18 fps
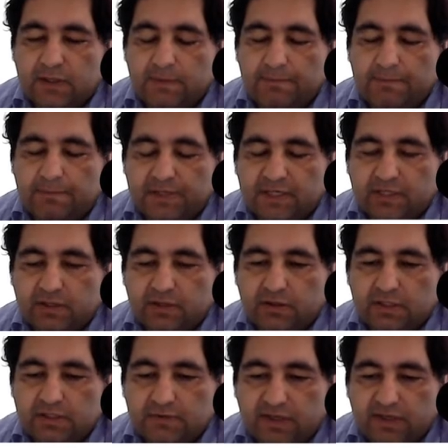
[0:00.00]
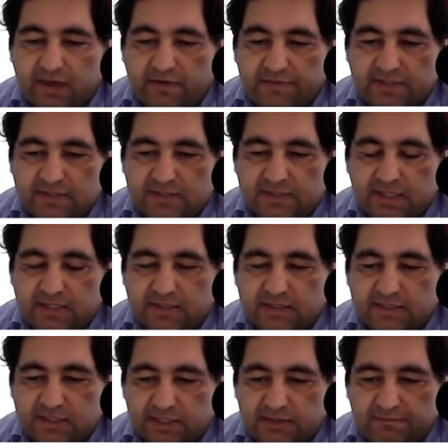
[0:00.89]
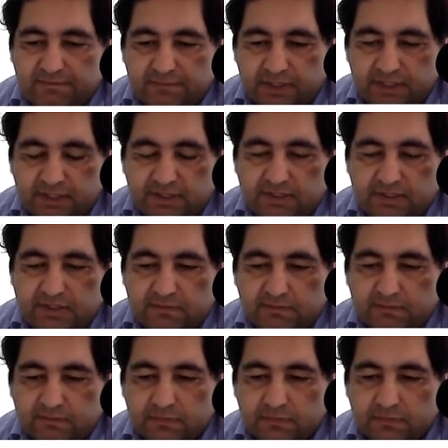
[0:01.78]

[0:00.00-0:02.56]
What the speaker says: because we have a 16 bits.